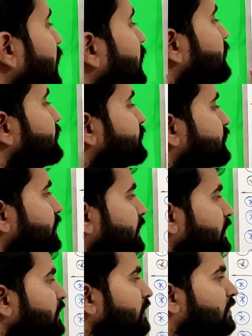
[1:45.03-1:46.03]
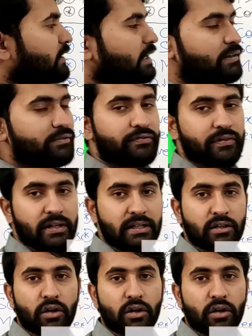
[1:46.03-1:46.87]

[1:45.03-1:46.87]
a screen in front